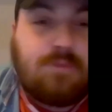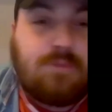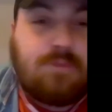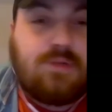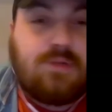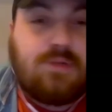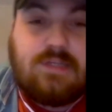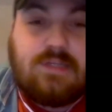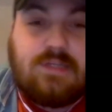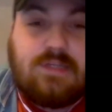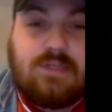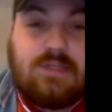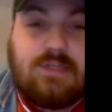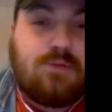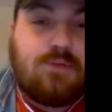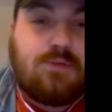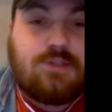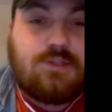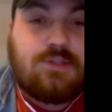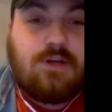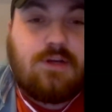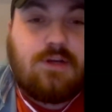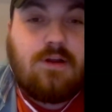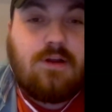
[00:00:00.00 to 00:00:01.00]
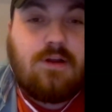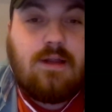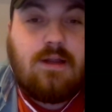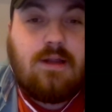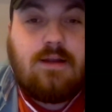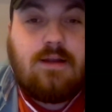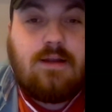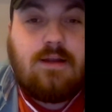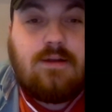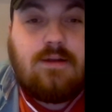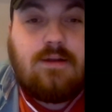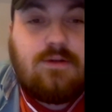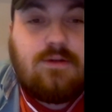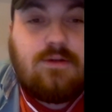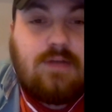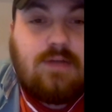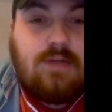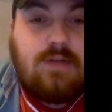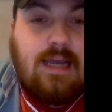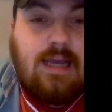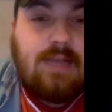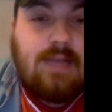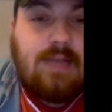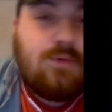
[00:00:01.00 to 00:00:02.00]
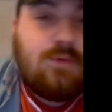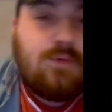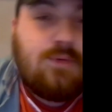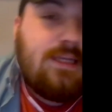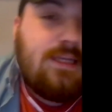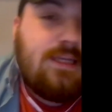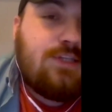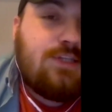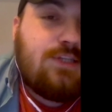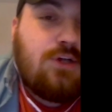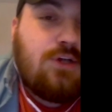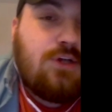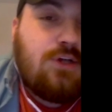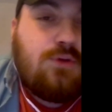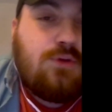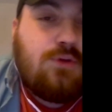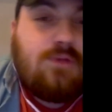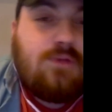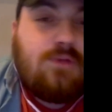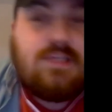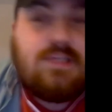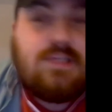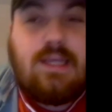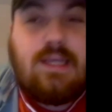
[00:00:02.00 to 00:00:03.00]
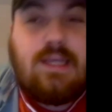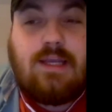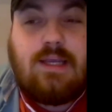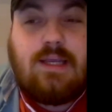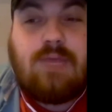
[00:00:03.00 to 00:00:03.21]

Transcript: pound kickboxer, And when he joined the UFC,